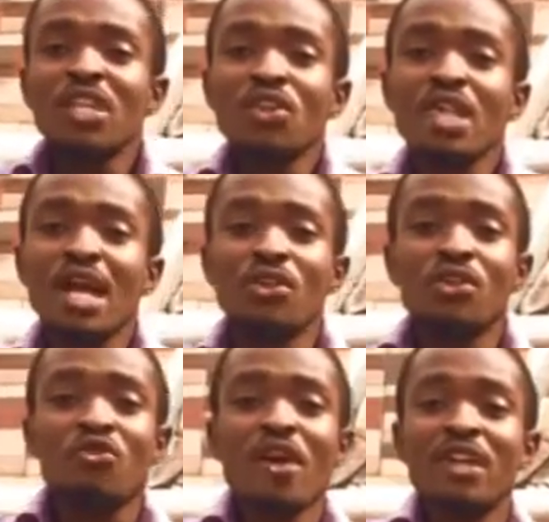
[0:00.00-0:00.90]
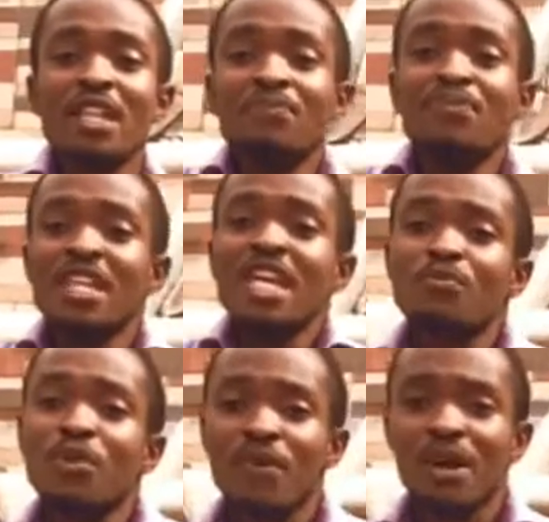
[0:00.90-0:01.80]
teach us how to draft out a business
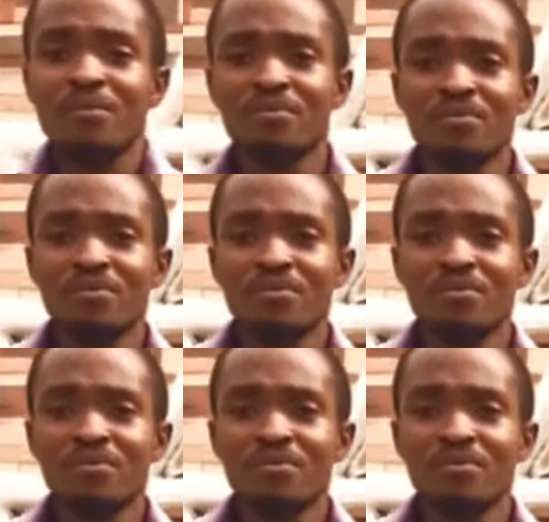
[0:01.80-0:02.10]
profile.